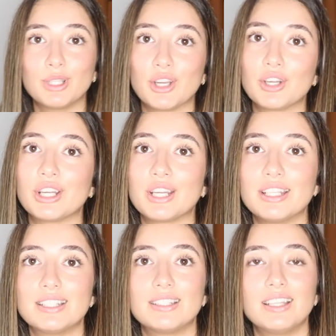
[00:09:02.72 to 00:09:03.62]
below
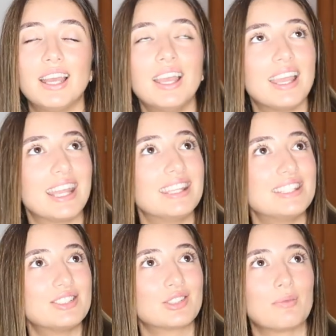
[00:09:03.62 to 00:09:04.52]
in
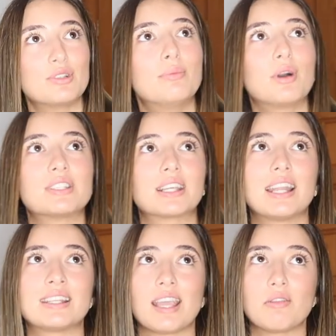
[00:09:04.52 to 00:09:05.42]
the description box. It
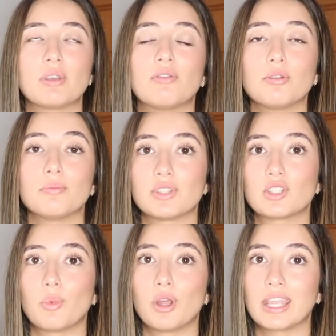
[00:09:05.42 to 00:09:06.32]
kind of saves me from
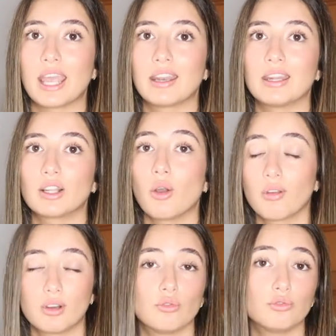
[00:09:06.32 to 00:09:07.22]
splitting out and
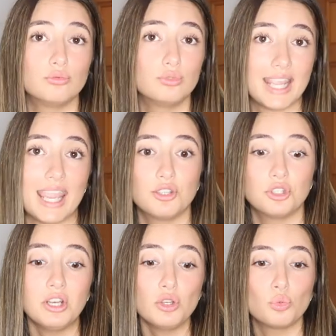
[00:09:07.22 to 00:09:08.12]
going on a
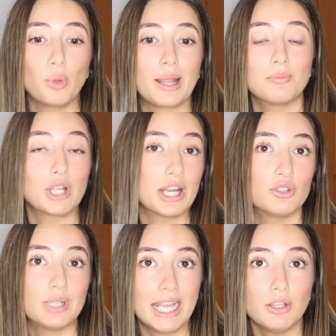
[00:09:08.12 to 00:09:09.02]
tangent when I'm trying
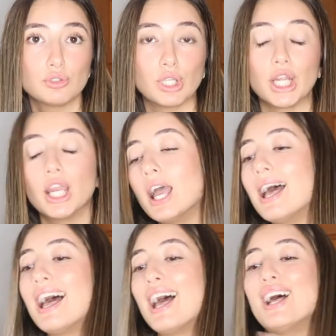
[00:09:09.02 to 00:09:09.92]
to do an outro.
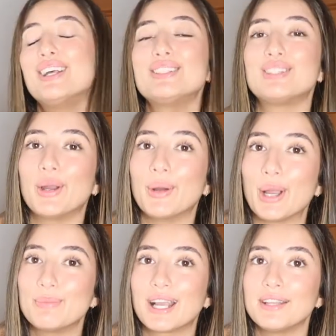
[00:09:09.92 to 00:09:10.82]
So I
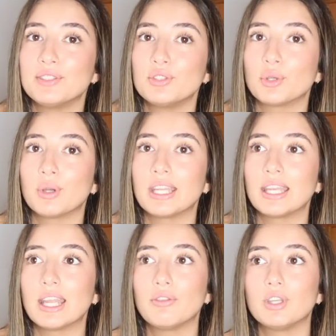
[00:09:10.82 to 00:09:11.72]
hope you guys
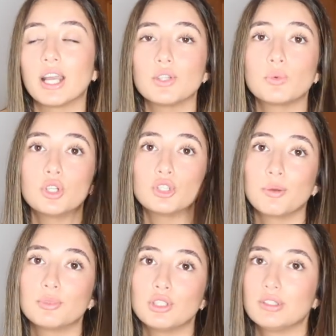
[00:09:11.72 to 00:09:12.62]
enjoyed. If you guys want to
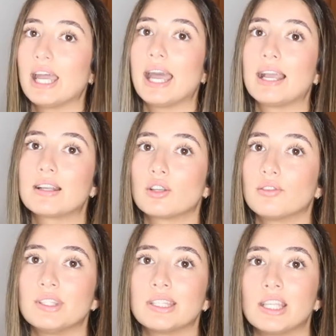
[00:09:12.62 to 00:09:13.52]
shop TwoTags,
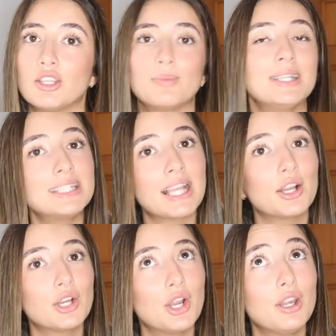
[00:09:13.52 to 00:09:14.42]
obviously use my
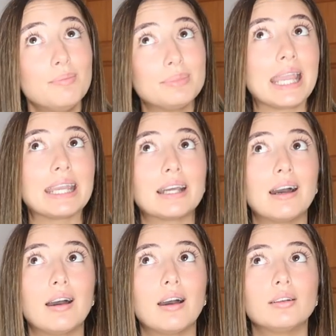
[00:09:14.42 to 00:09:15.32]
discount code,
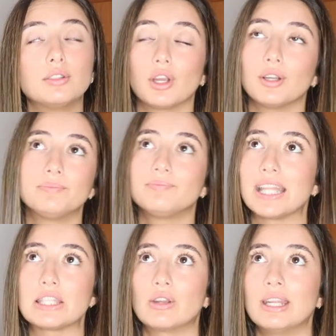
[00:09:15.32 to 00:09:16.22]
Bianca. No,
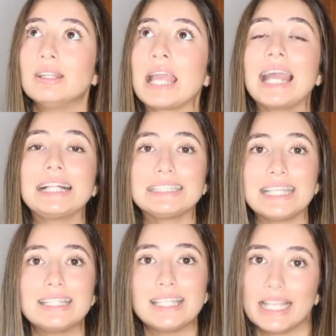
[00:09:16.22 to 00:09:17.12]
that's not it.
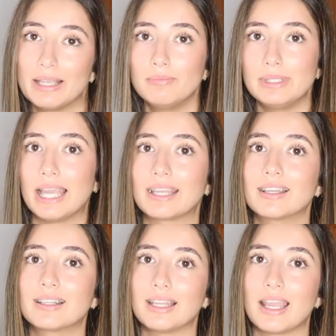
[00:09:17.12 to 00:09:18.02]
TT,
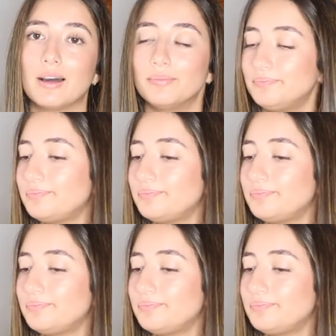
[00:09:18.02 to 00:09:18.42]
Bianca Galea.